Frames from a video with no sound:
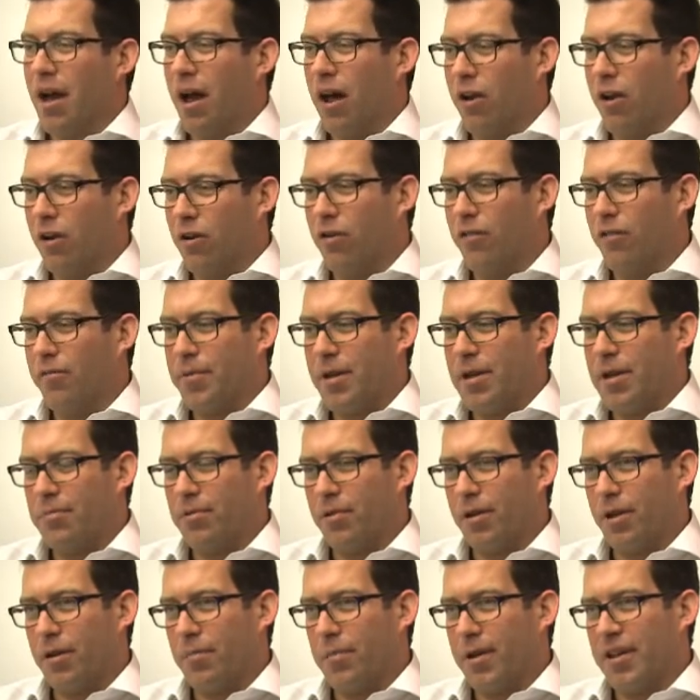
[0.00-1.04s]
A lot of
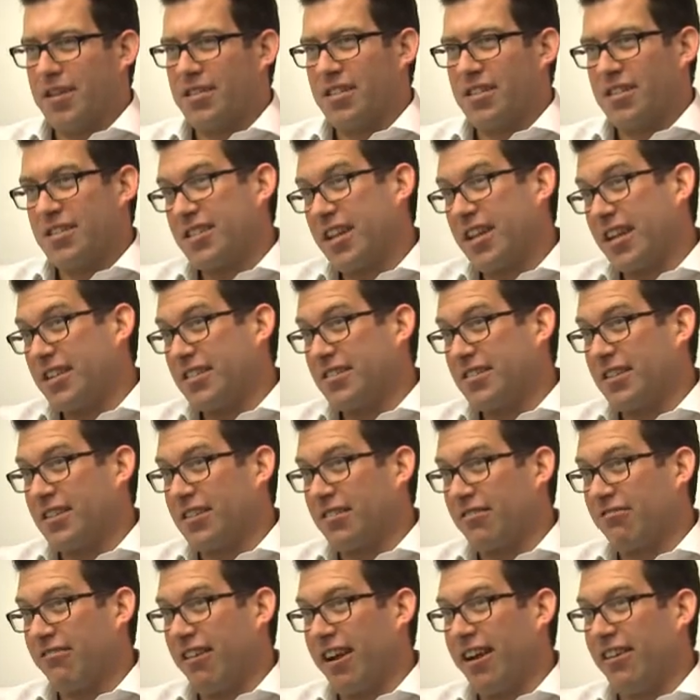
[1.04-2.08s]
people are placing stakes in
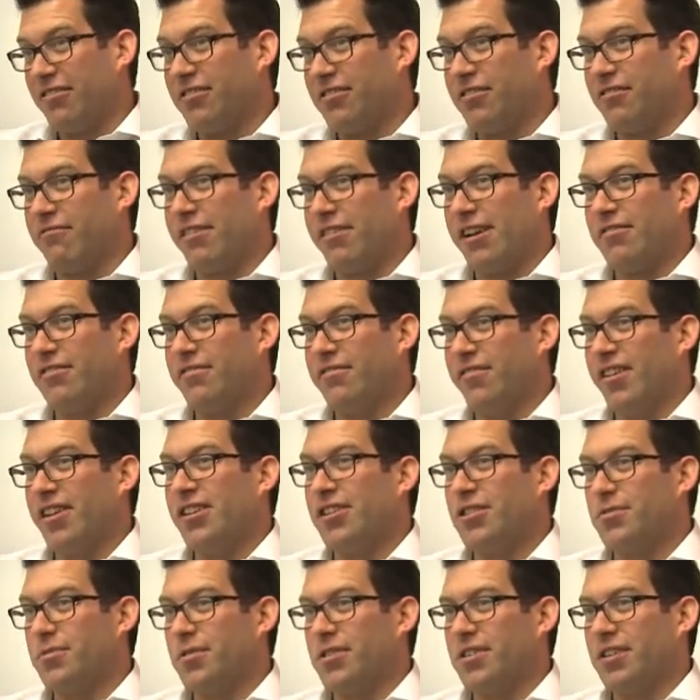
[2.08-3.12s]
the ground around
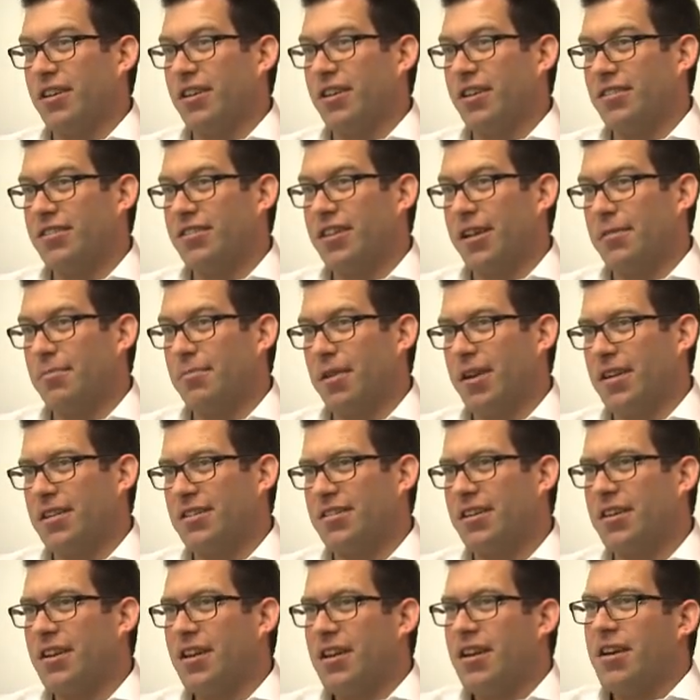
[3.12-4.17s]
events which are going to take
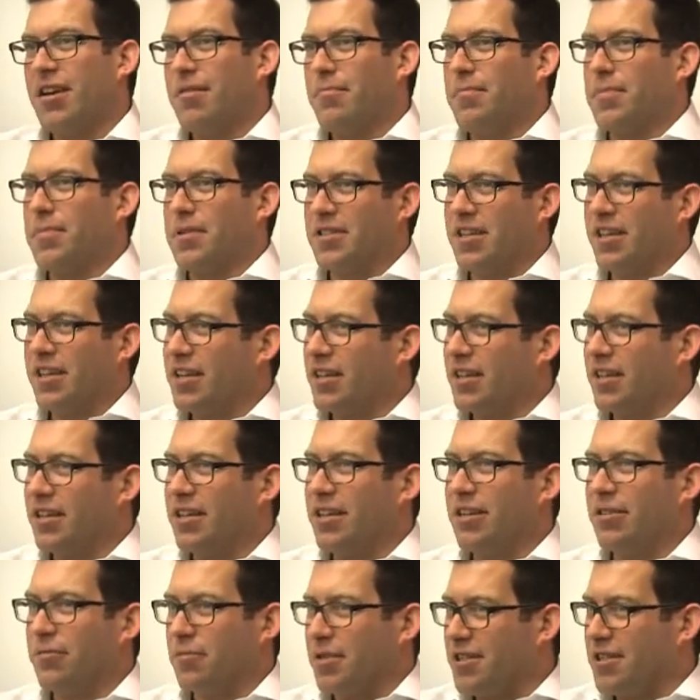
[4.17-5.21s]
place,
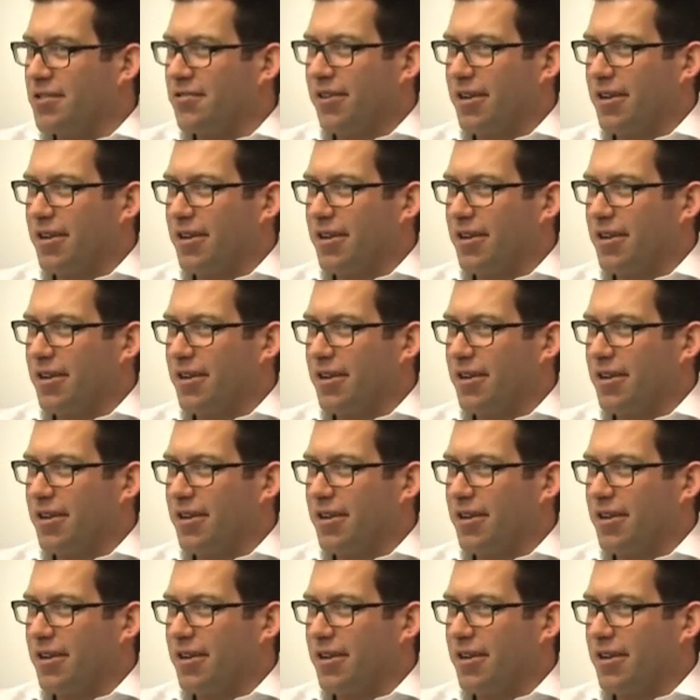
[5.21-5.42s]
particularly the Winter